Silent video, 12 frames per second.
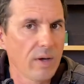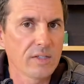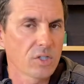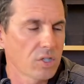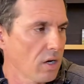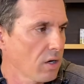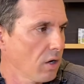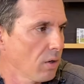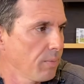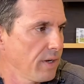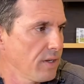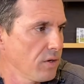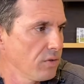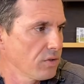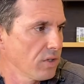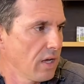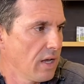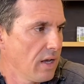has a shot collar been used?
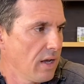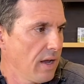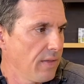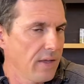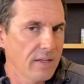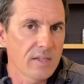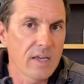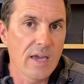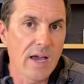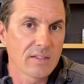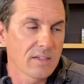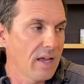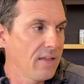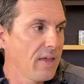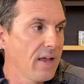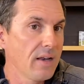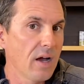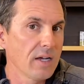And they say yes. And
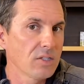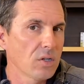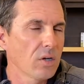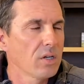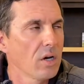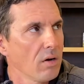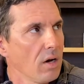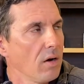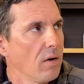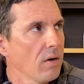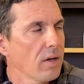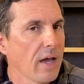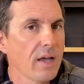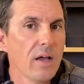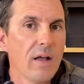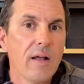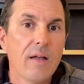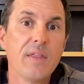then I started to go, oh, okay.
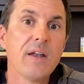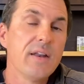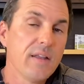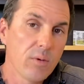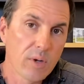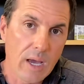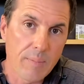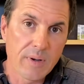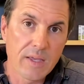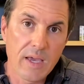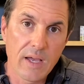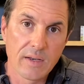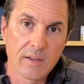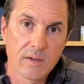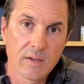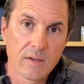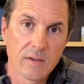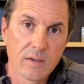And then it would happen again
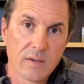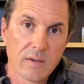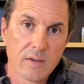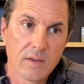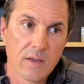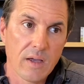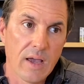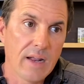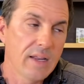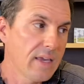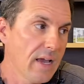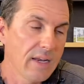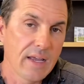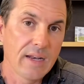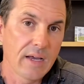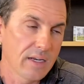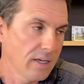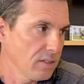and again. And
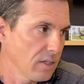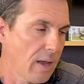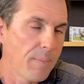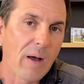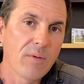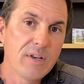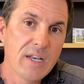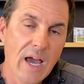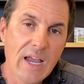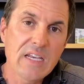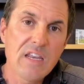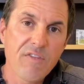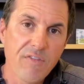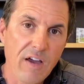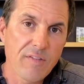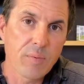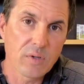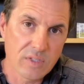I'd say about
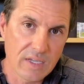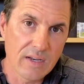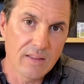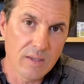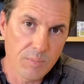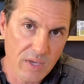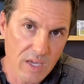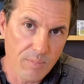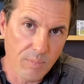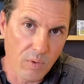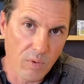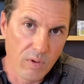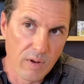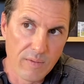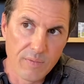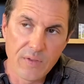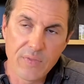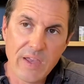95% of the people
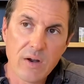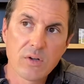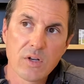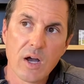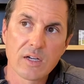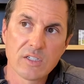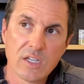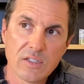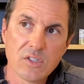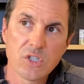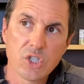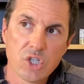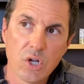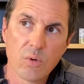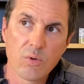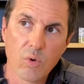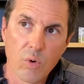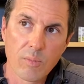that their dog doesn't show
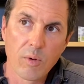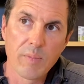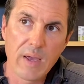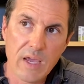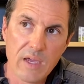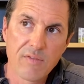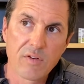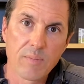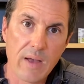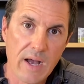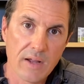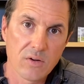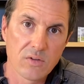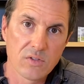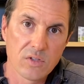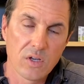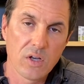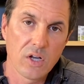normal behavior
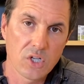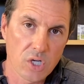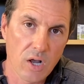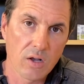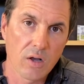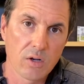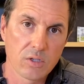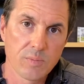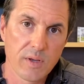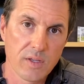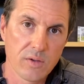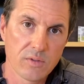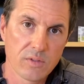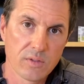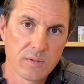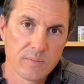patterns, a shot collar has been used.